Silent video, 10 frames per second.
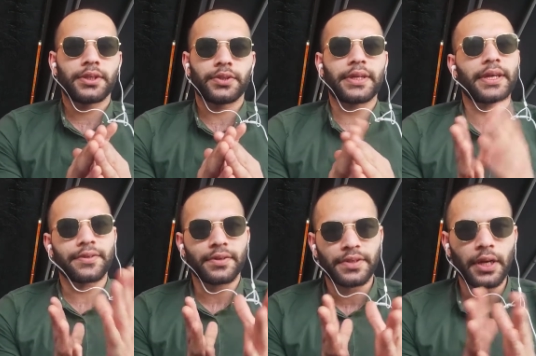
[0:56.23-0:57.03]
to
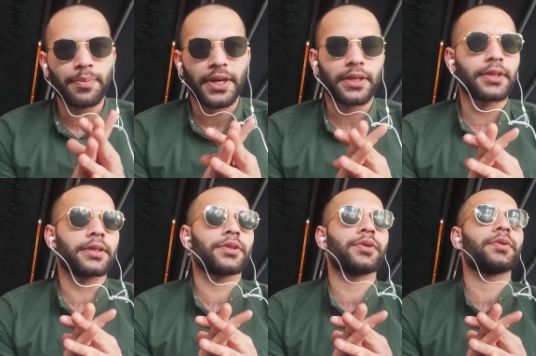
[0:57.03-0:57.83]
another topic
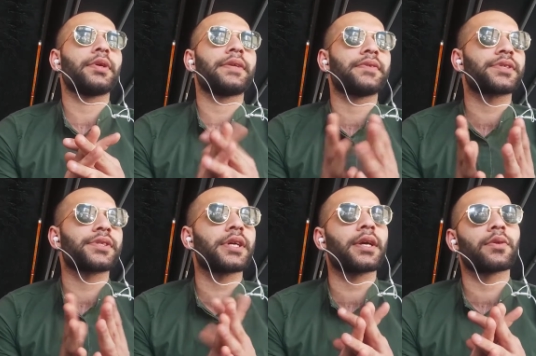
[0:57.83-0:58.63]
to
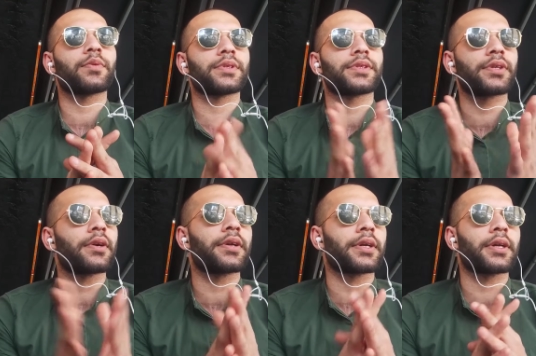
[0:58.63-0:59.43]
understand what is
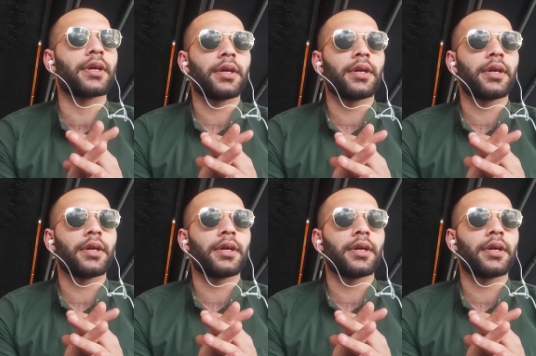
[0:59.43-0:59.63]
turning